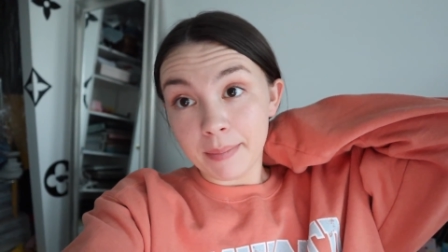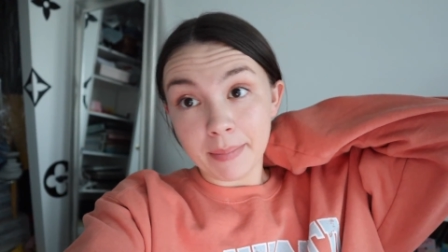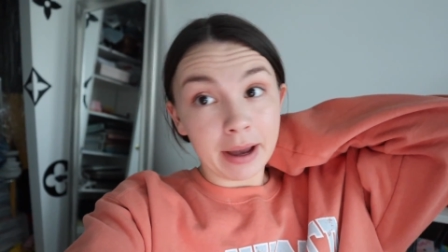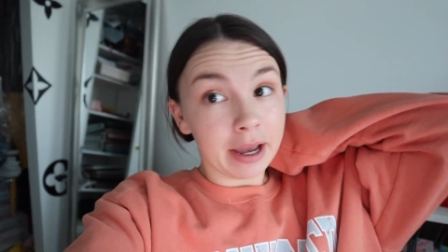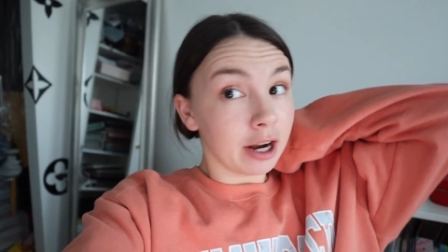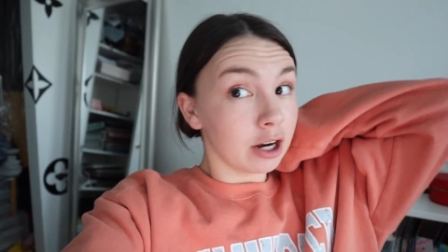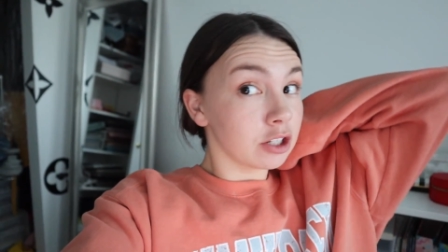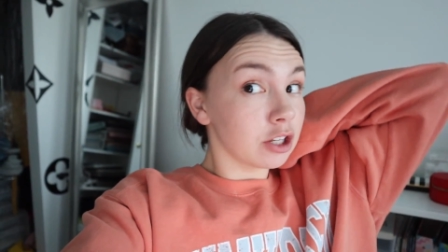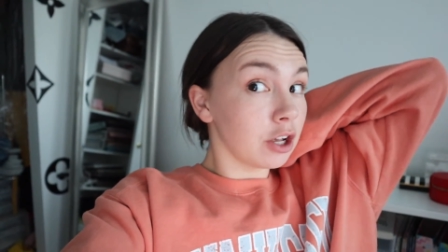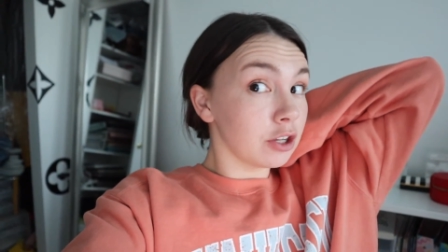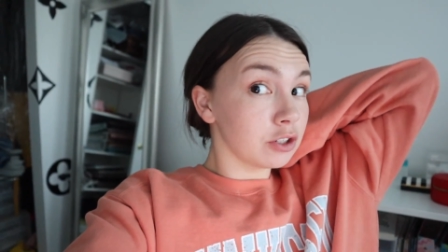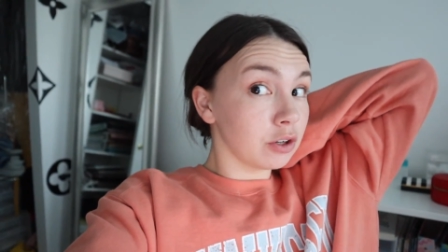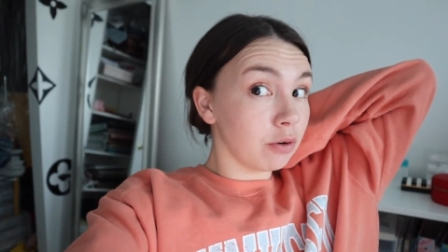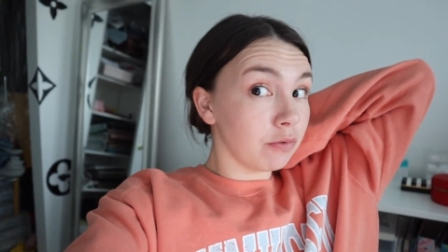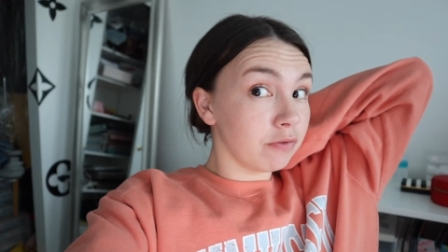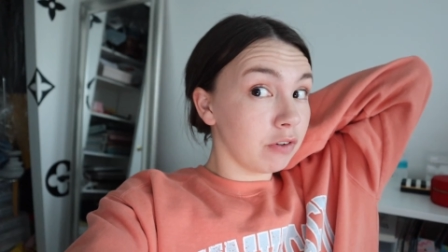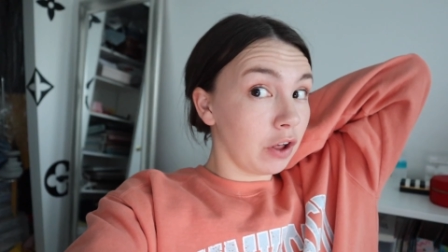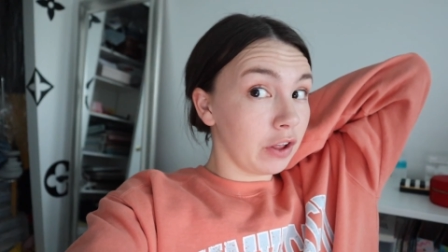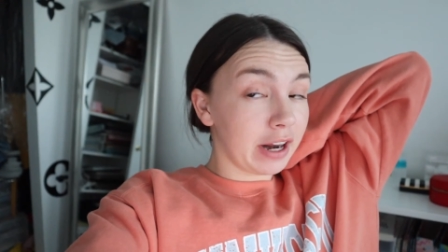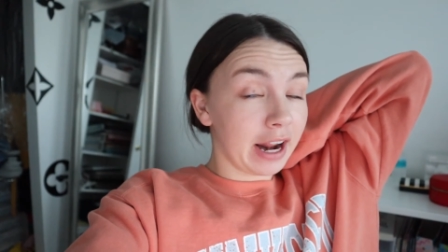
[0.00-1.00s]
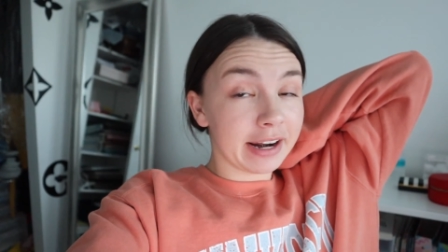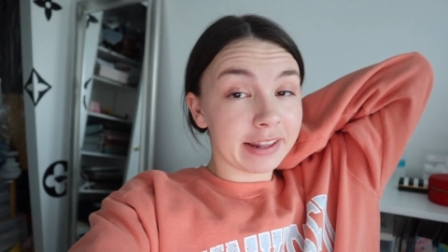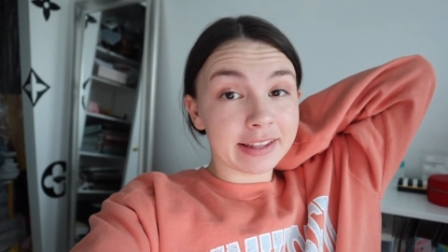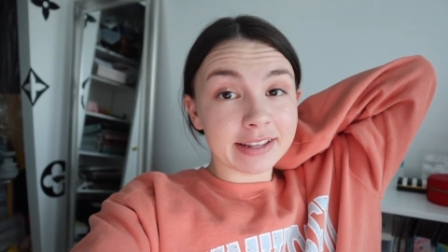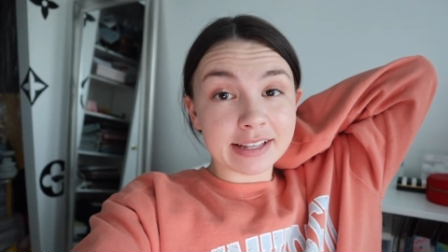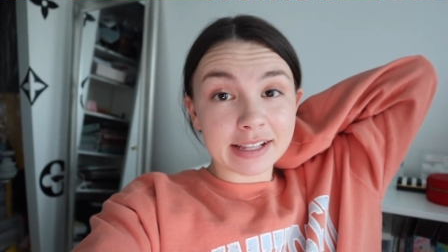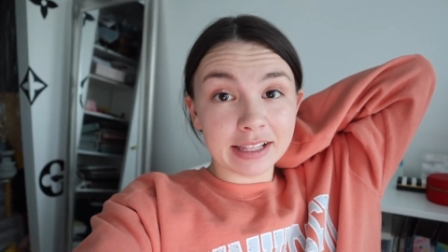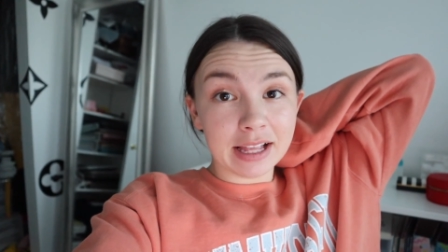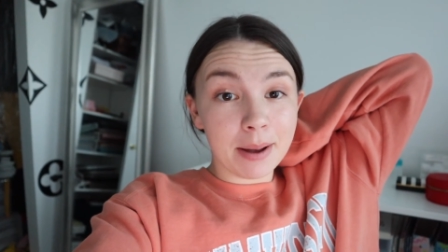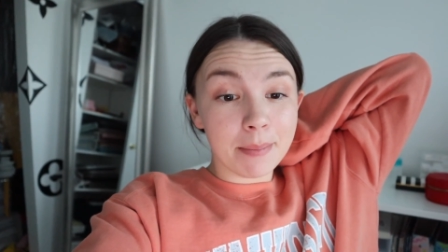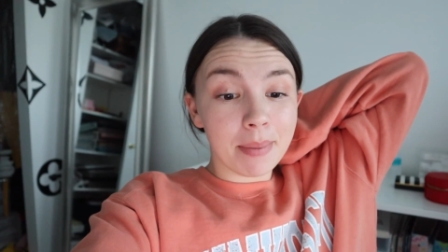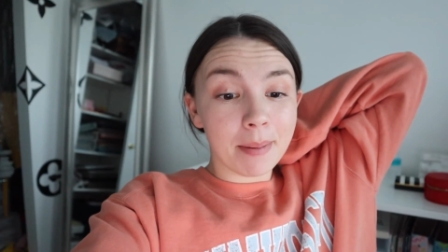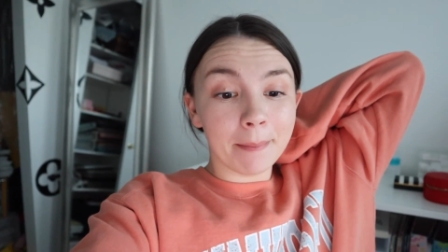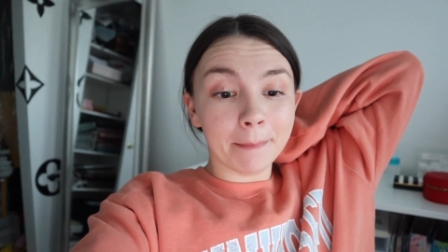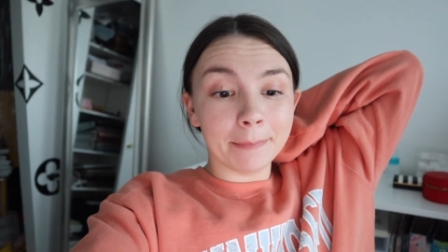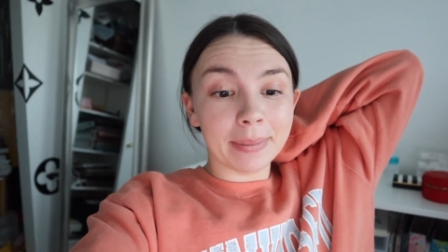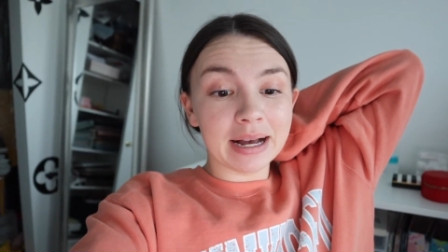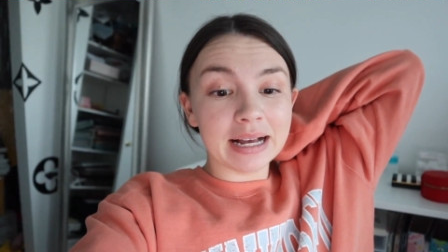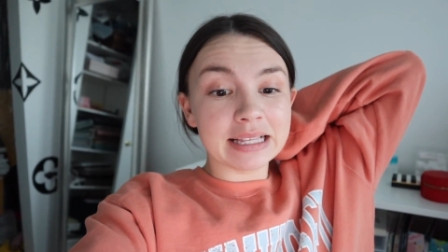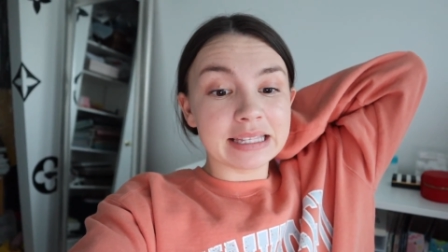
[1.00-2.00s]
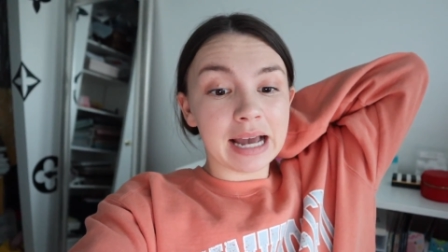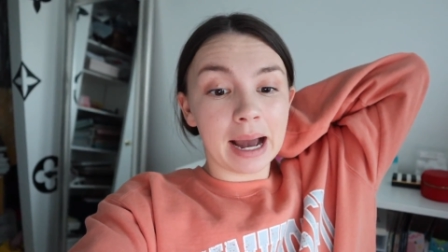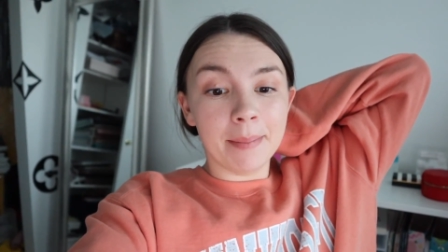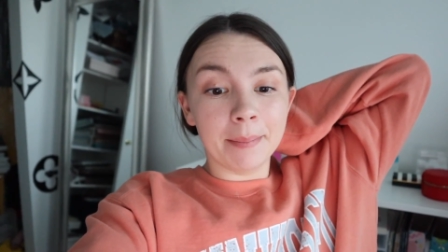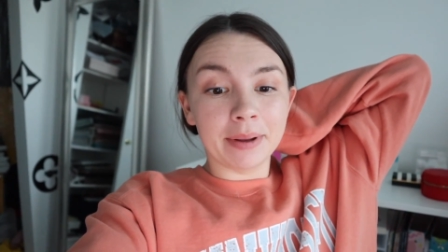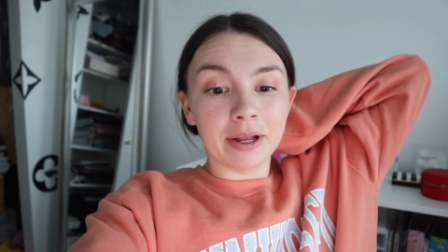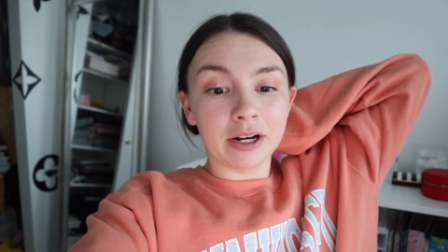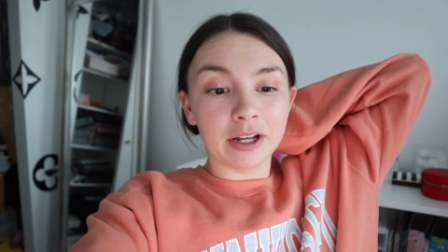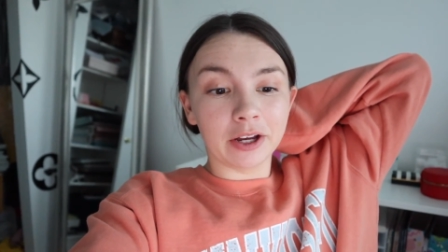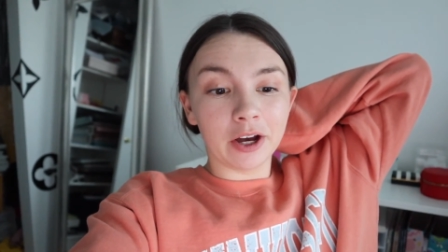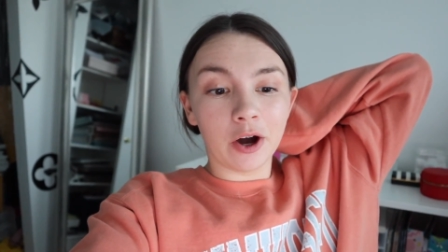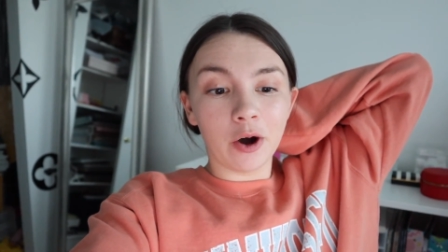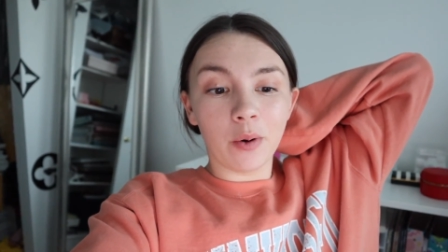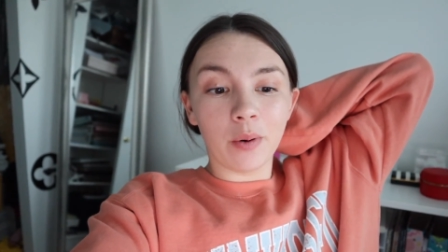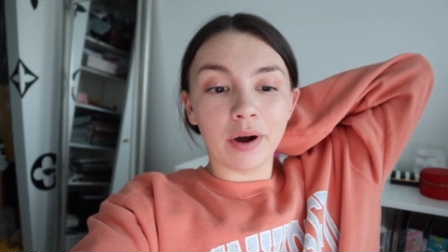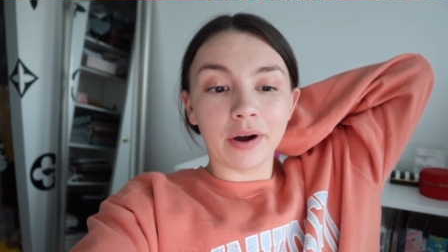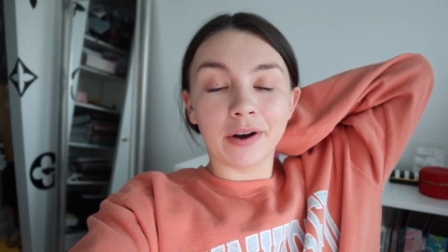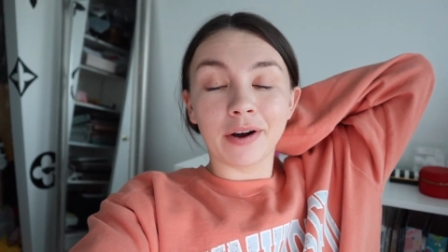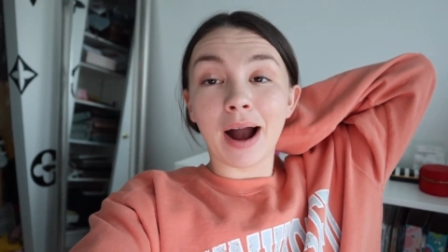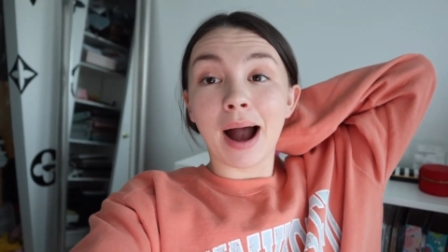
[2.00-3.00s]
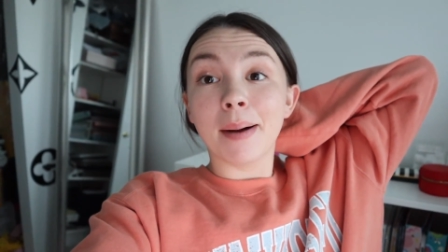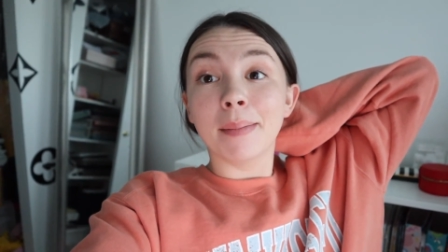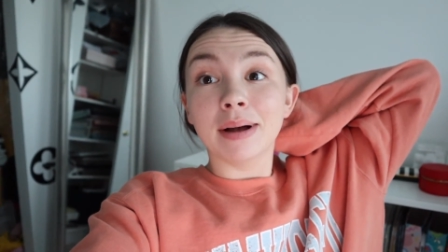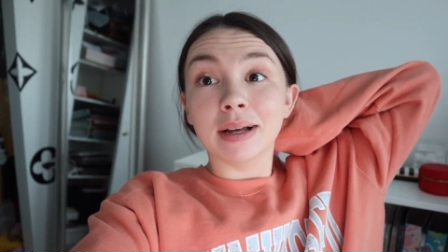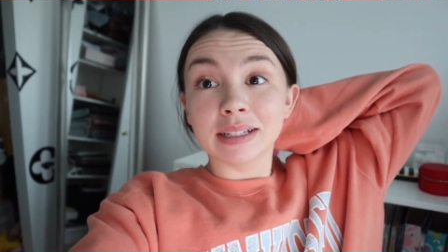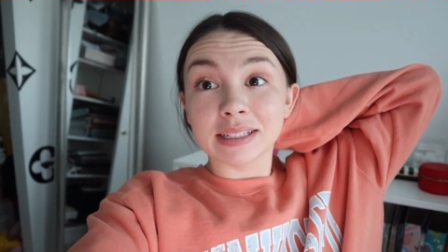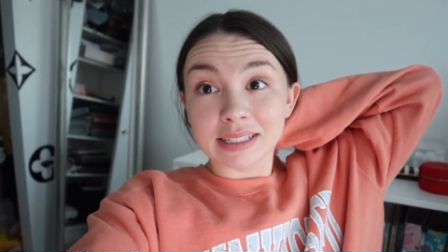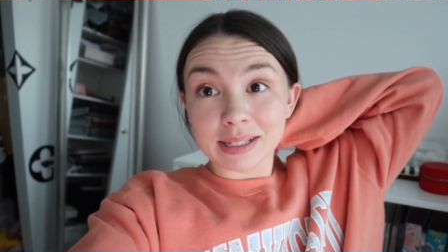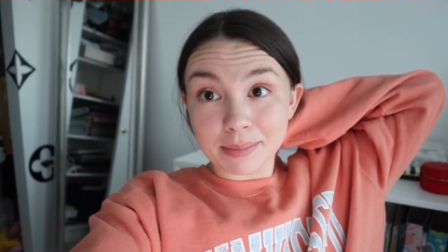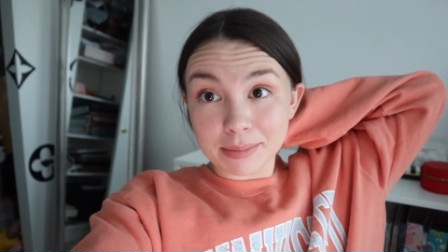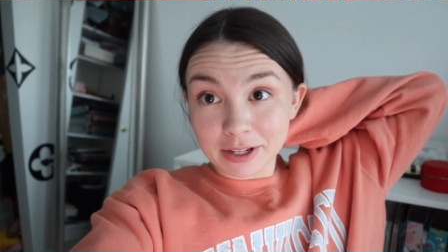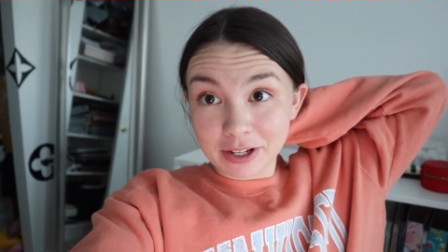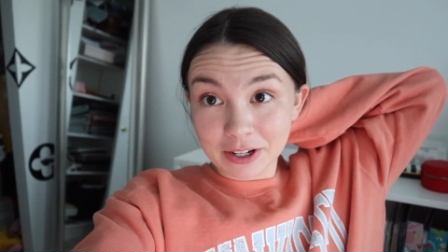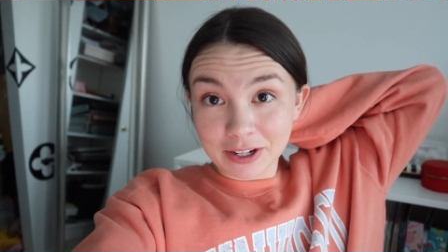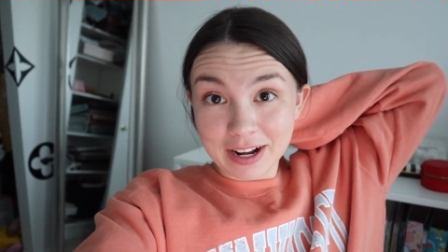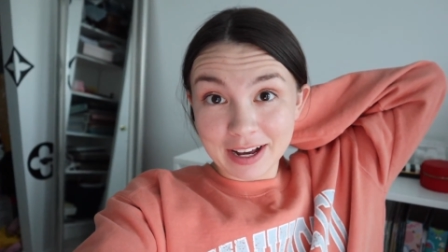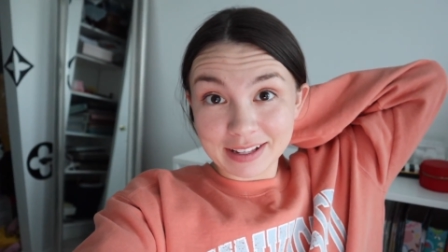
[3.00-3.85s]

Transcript: My hair is also falling out this clip, but I'm gonna go grab some dinner